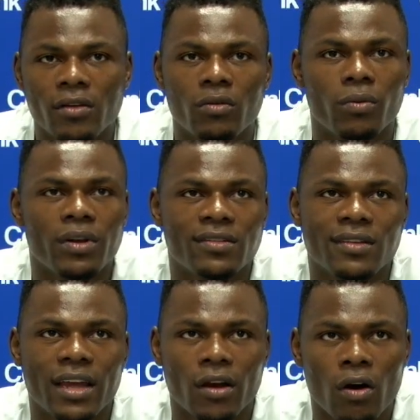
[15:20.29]
to reach
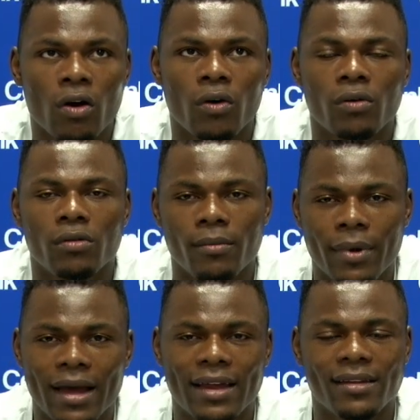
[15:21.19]
their goal
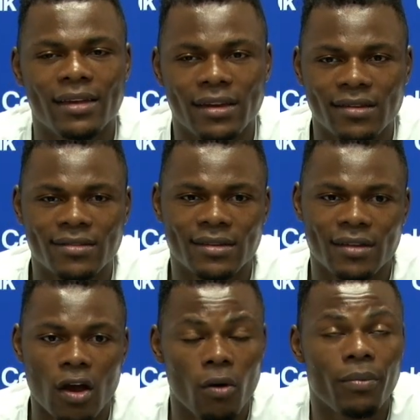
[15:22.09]
but it
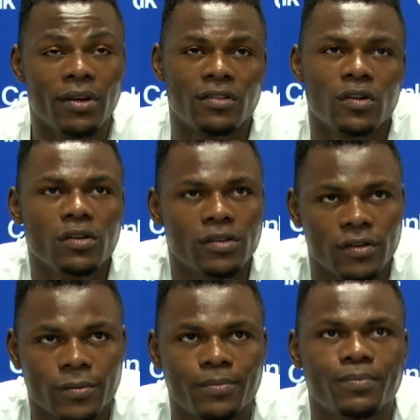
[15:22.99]
isn't helping school too